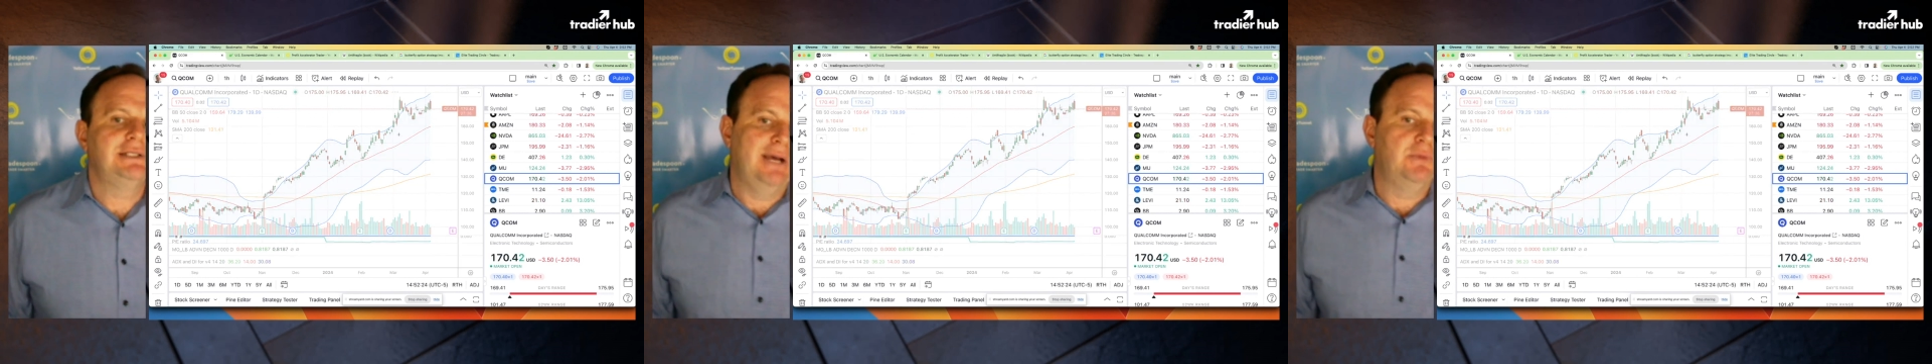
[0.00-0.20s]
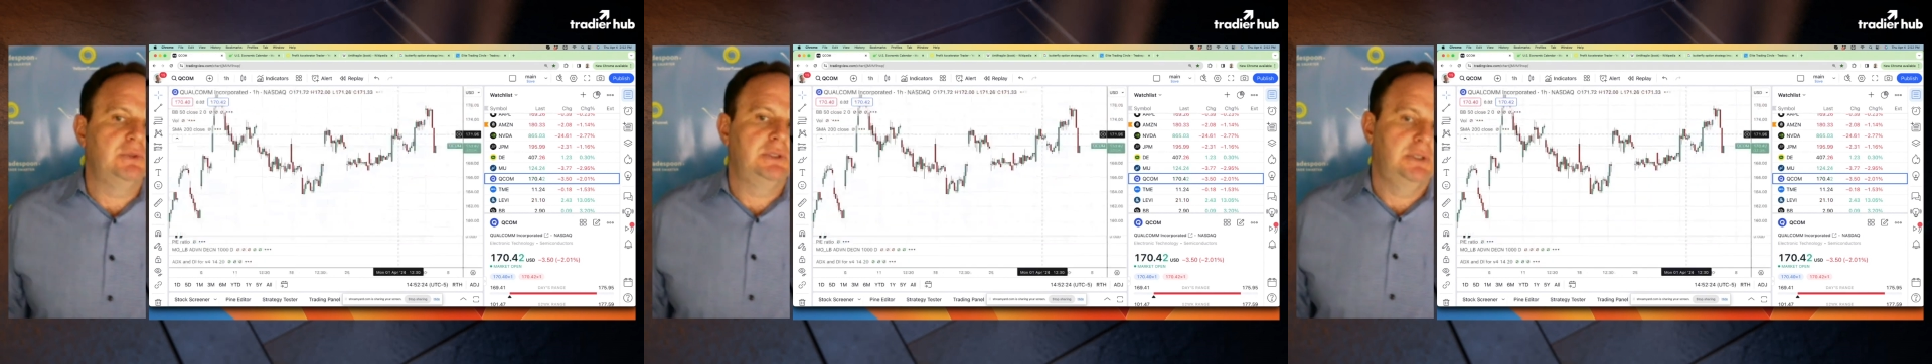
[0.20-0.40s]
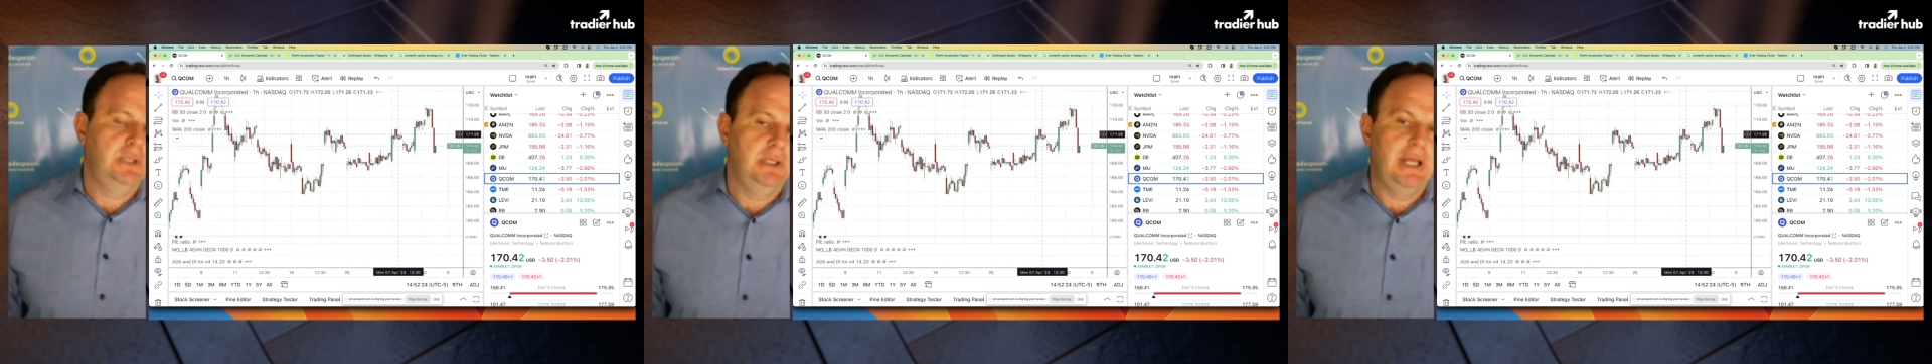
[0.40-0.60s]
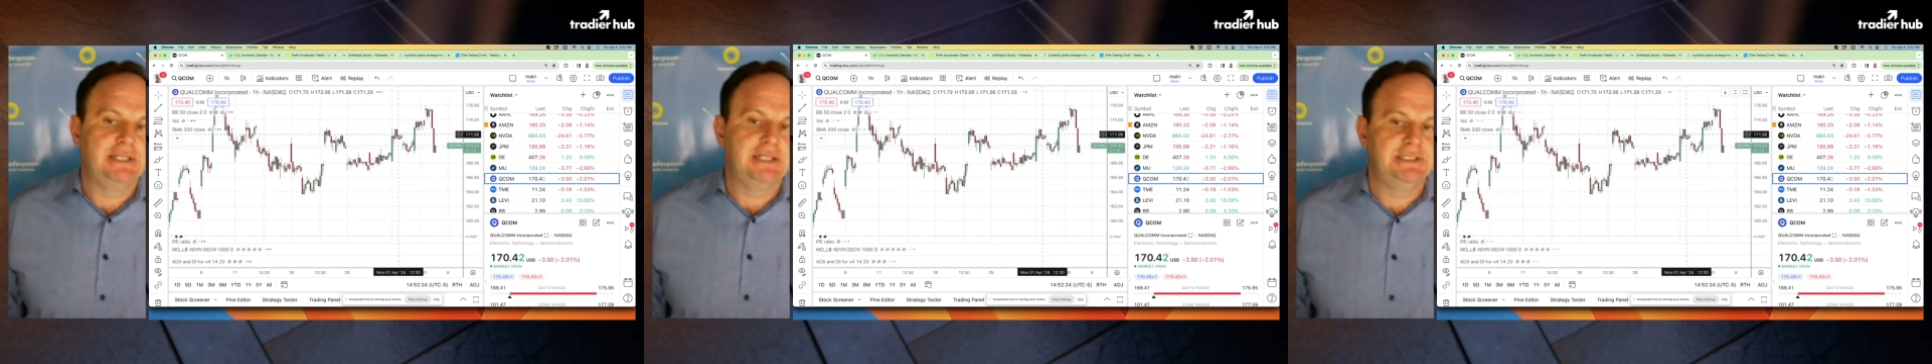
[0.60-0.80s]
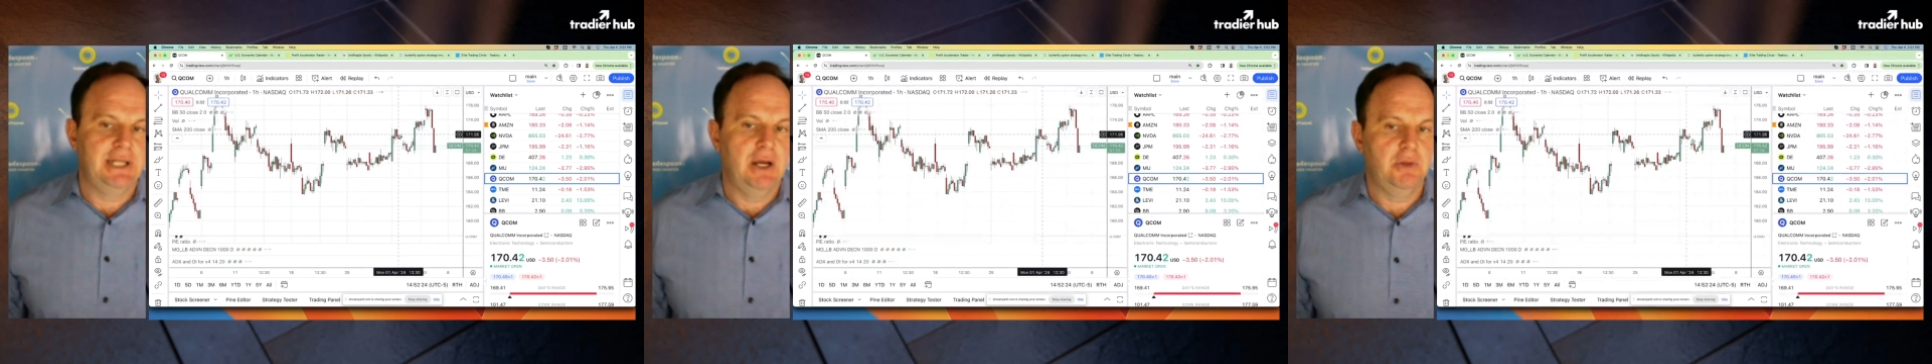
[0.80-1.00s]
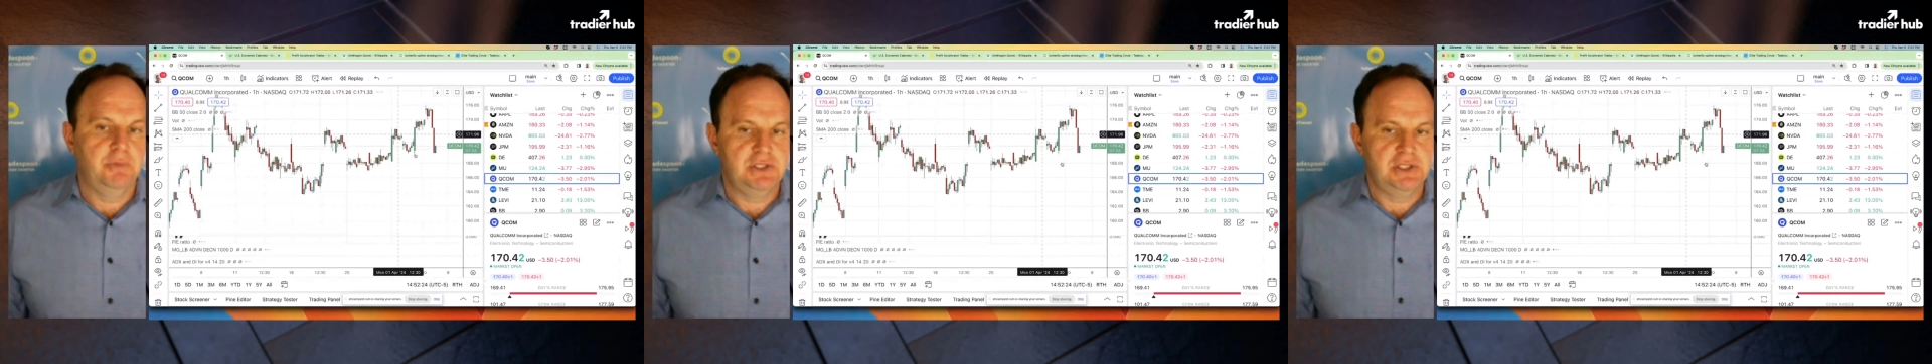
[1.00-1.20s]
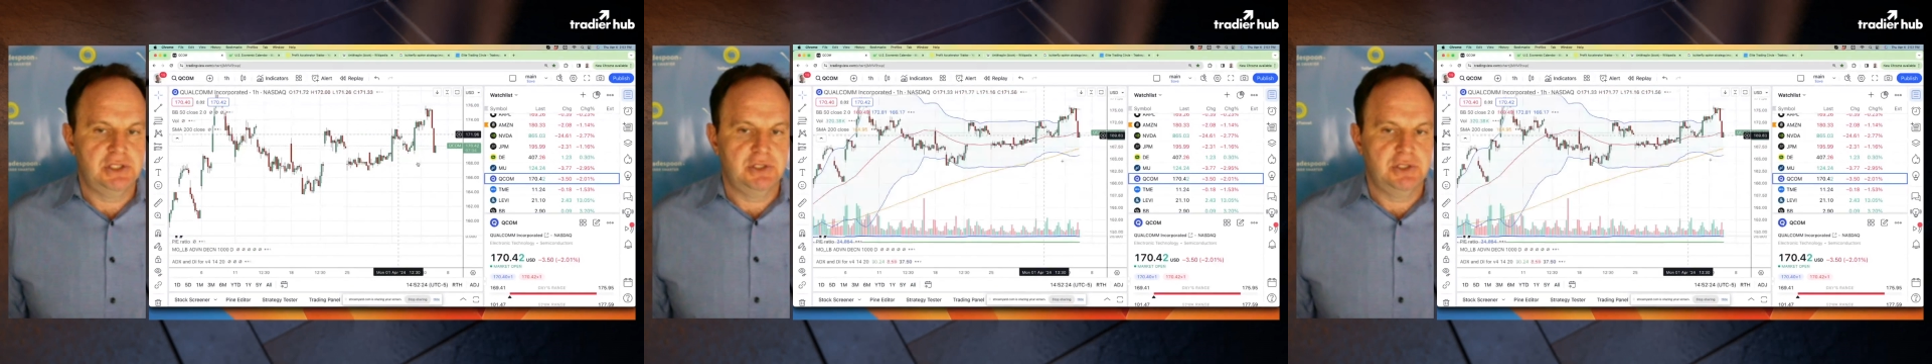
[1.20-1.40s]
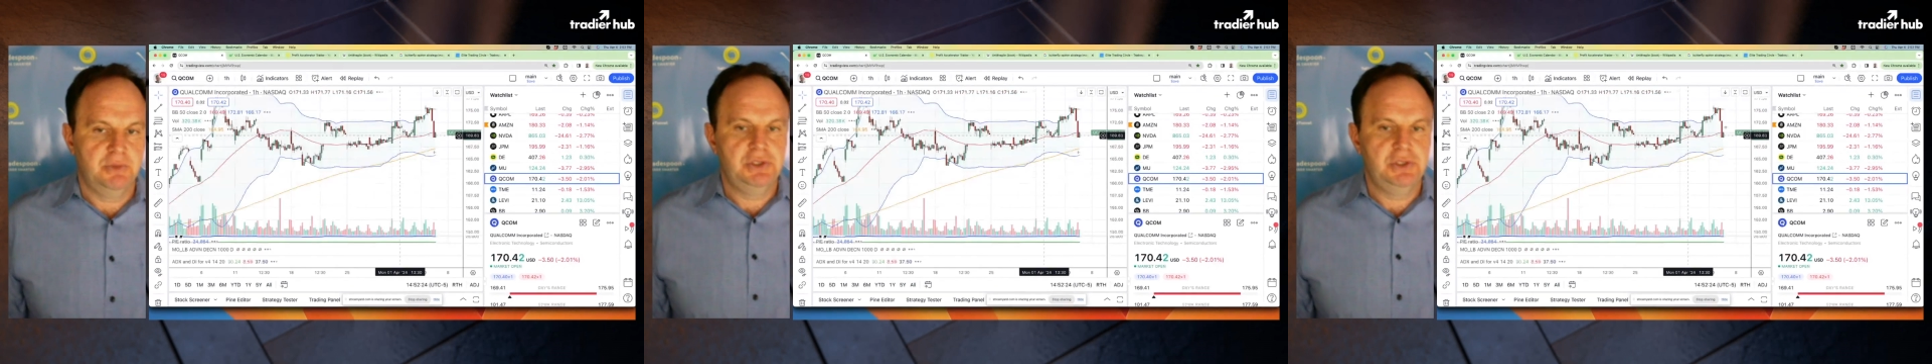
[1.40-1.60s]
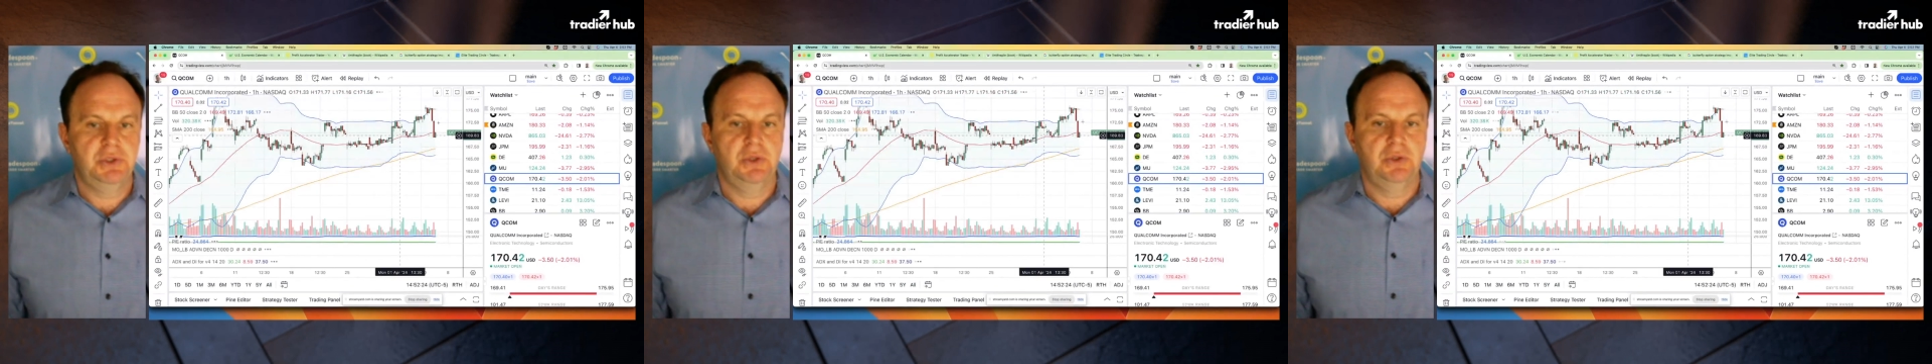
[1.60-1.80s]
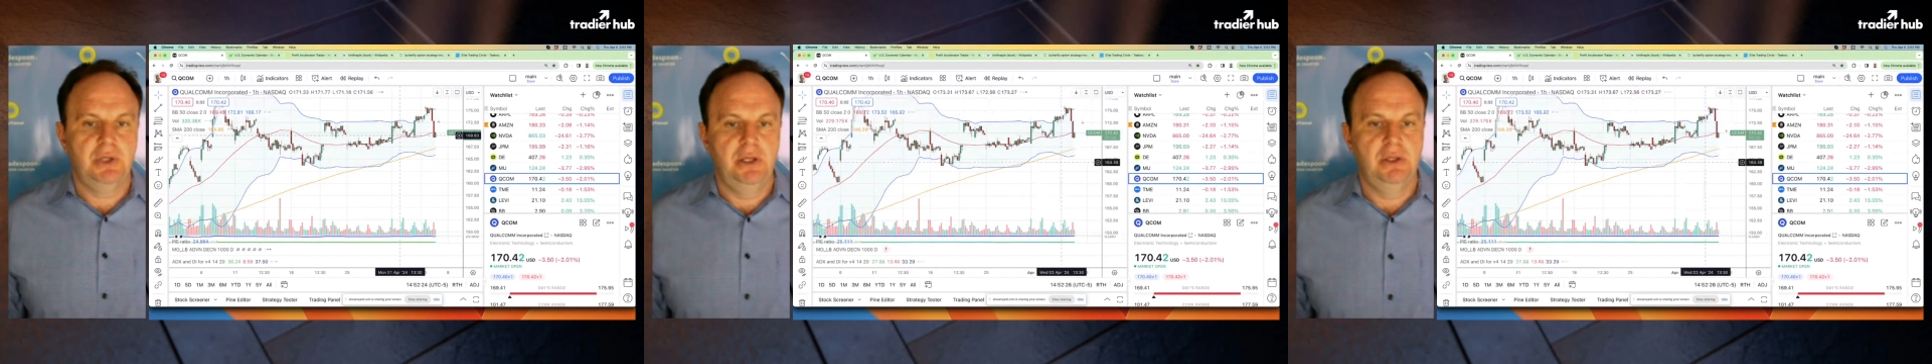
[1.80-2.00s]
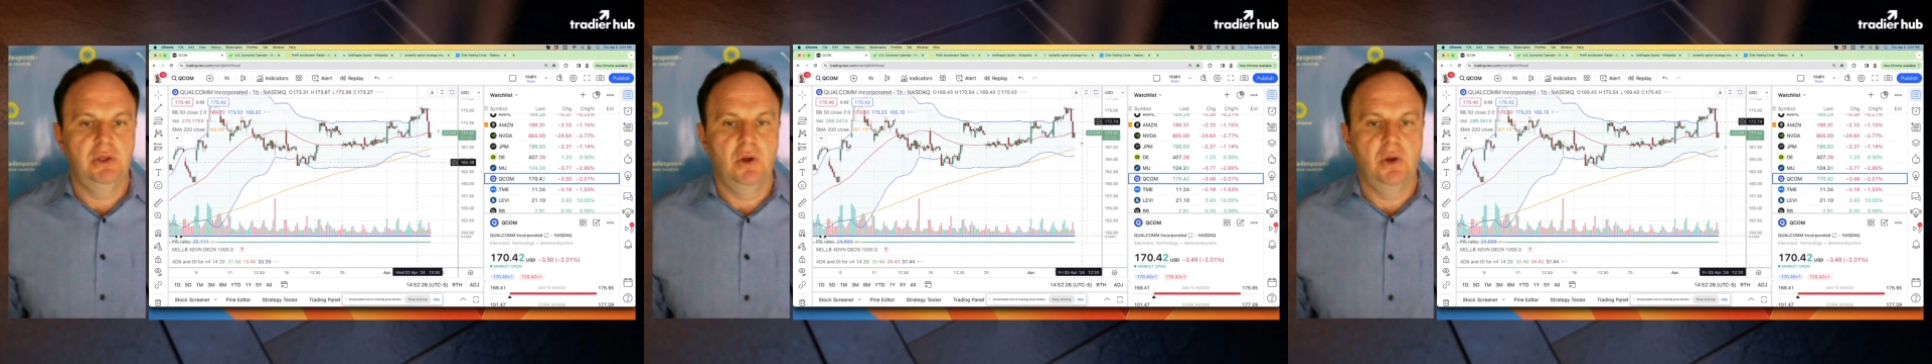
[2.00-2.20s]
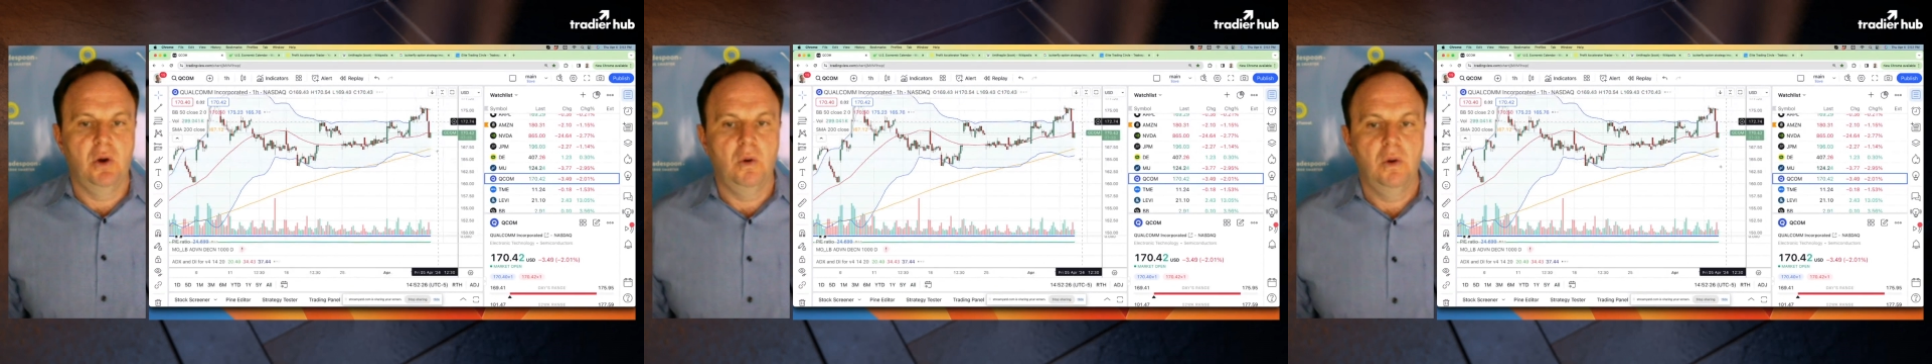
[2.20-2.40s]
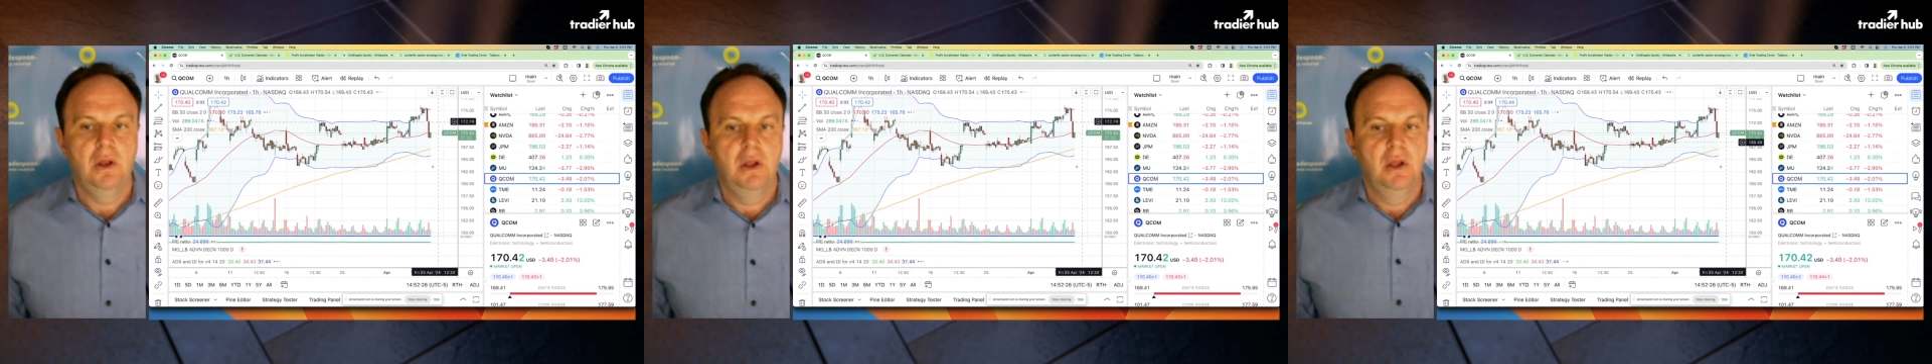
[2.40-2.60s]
I would exit out position because you don't really know